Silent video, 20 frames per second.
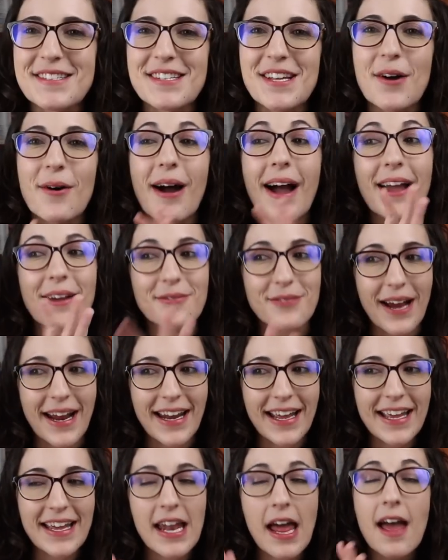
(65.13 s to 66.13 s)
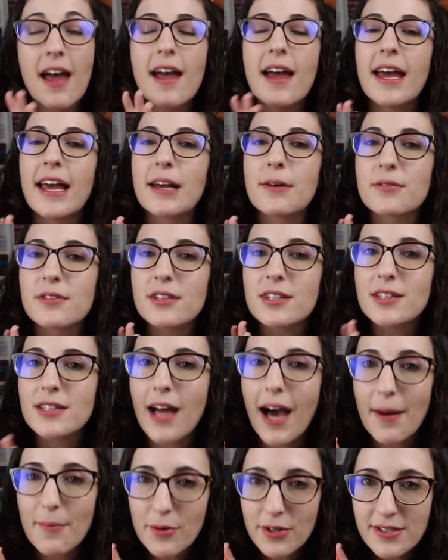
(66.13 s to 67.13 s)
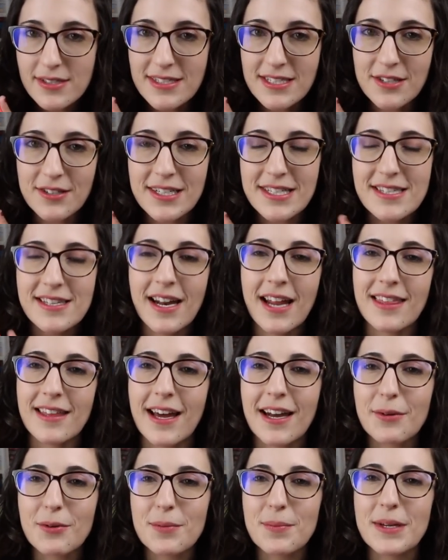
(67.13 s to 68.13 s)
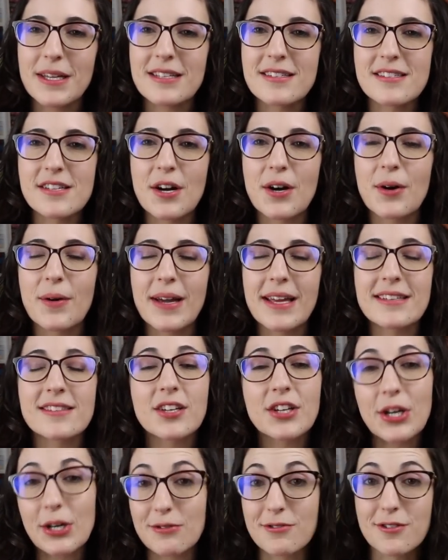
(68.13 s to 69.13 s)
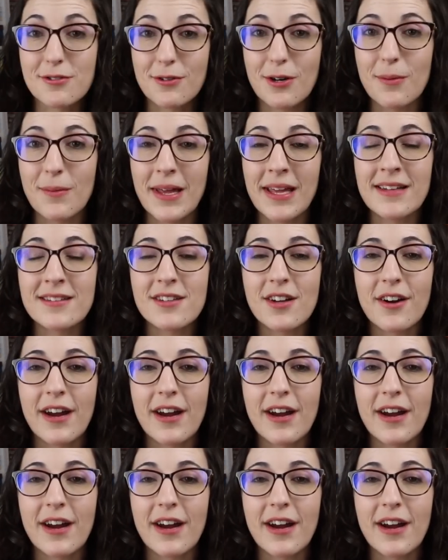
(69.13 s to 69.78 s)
So I read it. It was a lot more serious than I thought it would be, so it's a ghost romance.